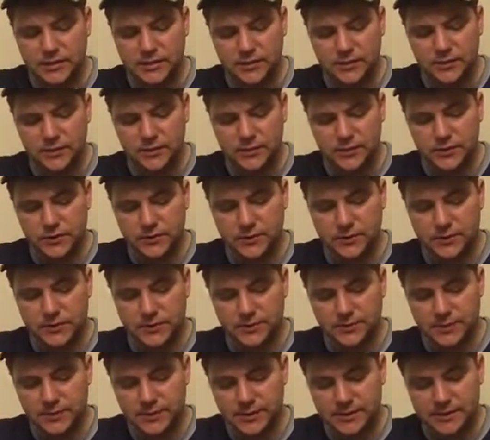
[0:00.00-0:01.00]
Don't go
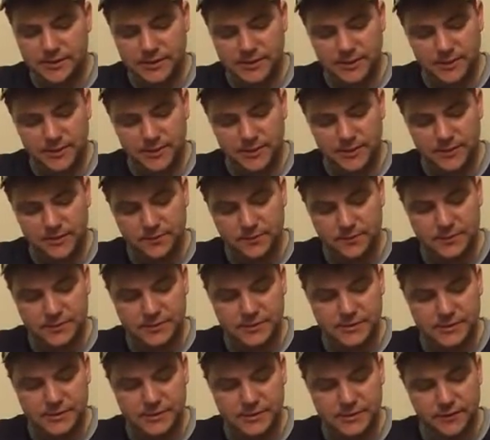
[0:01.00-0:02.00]
getting mixed up in the
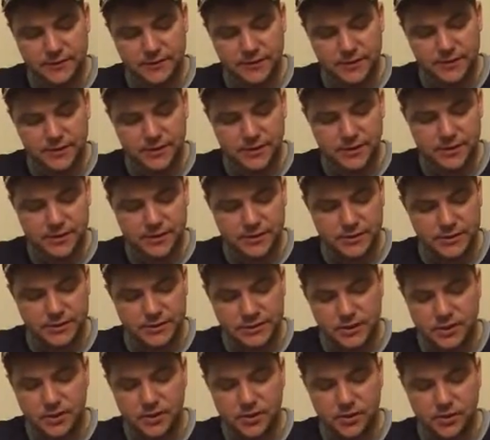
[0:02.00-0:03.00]
business of your betters,
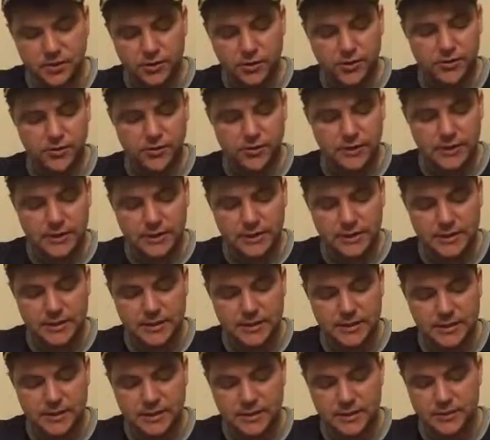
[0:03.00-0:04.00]
or your
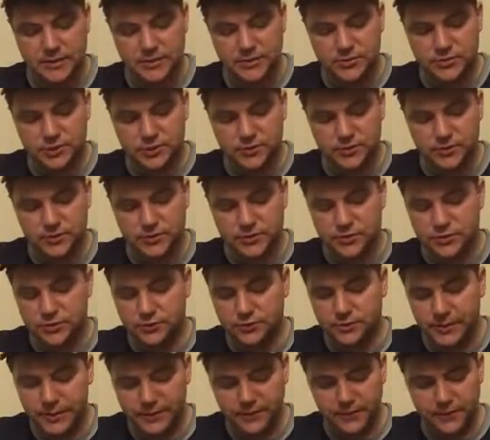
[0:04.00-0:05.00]
land in trouble
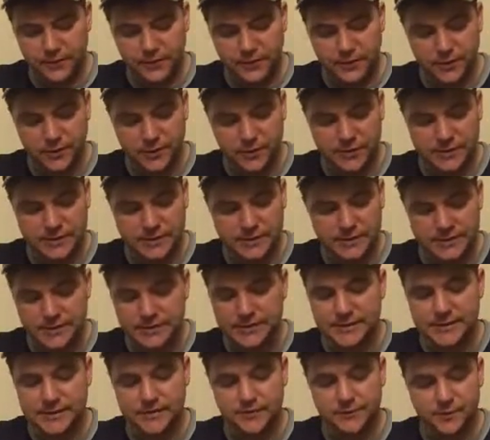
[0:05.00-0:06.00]
too big for you, I
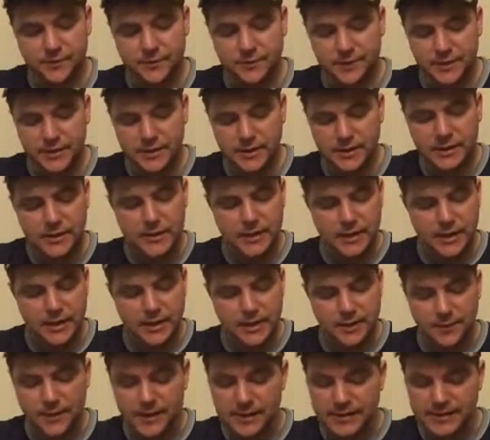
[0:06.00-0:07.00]
says to him.
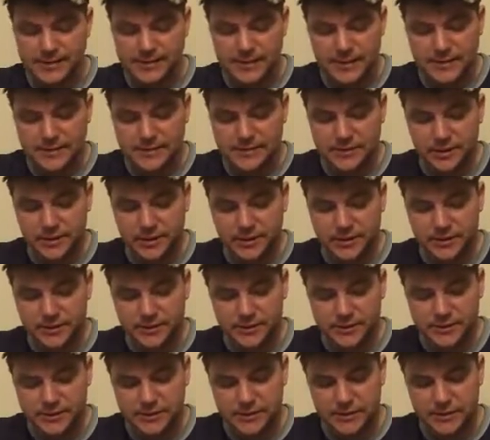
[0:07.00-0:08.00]
And I might say it to
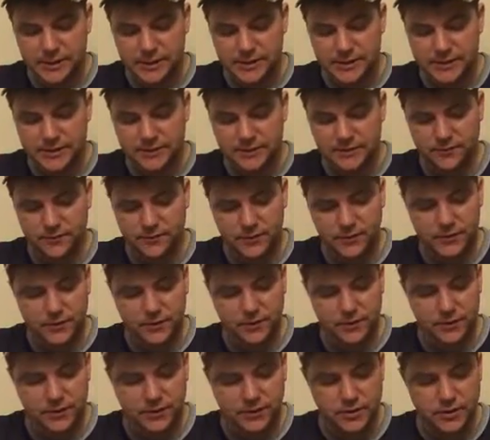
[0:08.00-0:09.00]
others, he added, with a
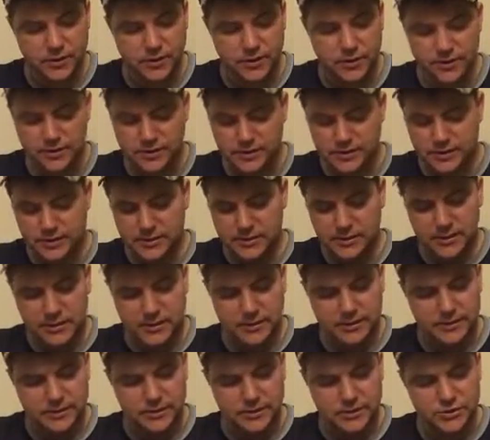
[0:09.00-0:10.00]
look
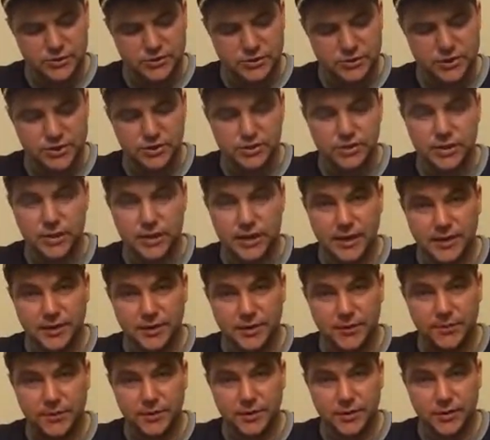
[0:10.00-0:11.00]
at the stranger
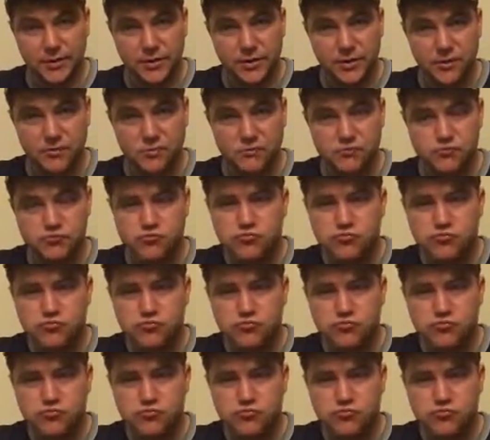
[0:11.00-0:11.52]
and the miller.